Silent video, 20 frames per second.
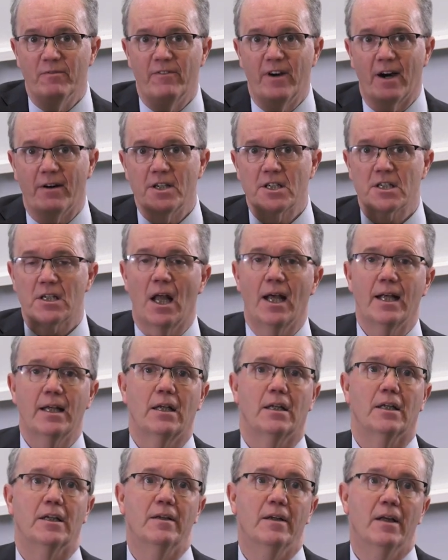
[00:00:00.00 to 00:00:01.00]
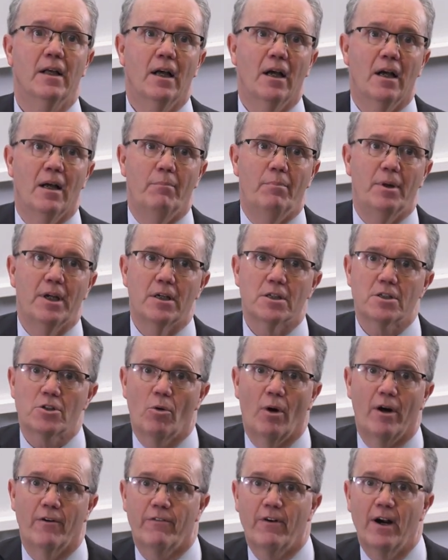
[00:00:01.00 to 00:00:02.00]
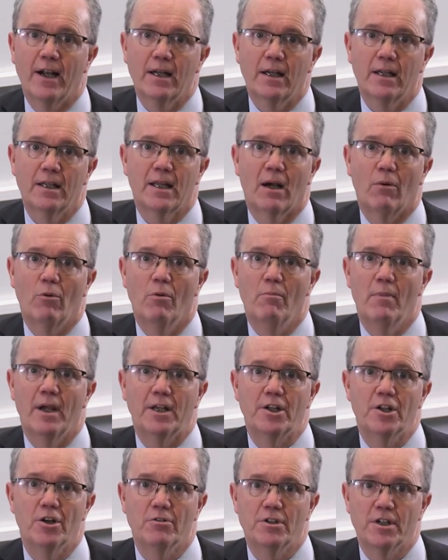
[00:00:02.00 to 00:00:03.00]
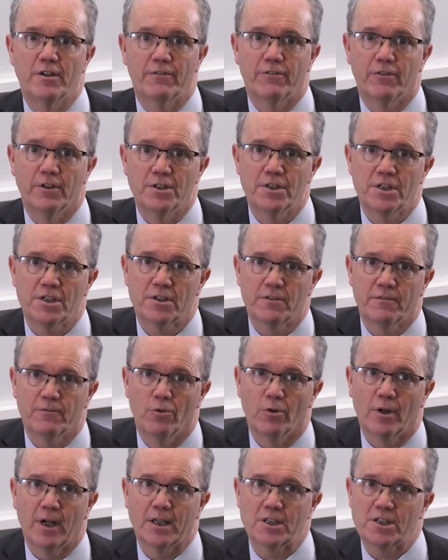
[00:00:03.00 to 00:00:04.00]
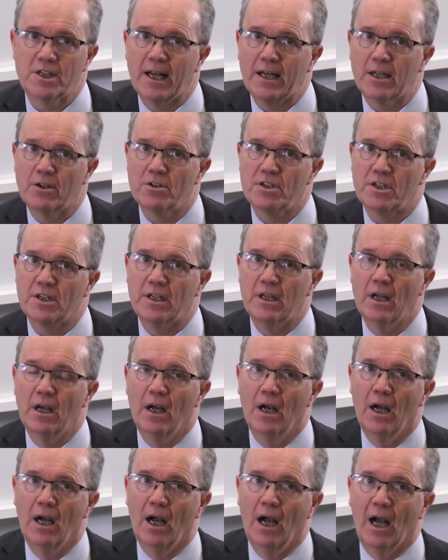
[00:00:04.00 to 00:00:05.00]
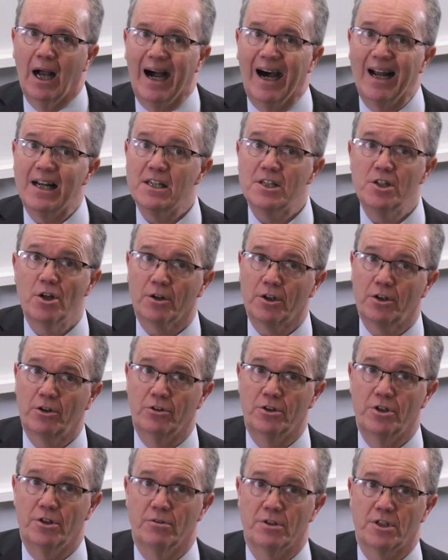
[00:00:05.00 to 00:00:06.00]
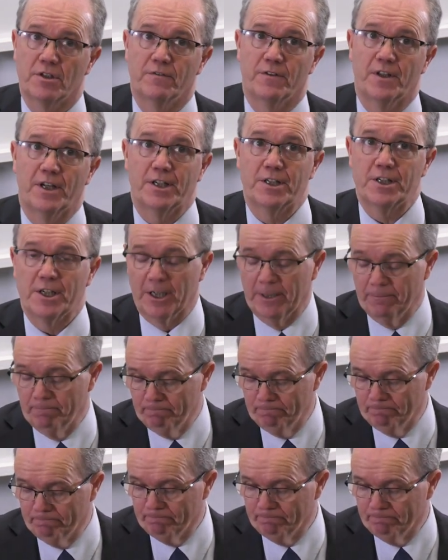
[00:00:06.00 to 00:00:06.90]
them very slightly because quite frankly, that will make no difference to forecast accuracy and is not a good use of their time.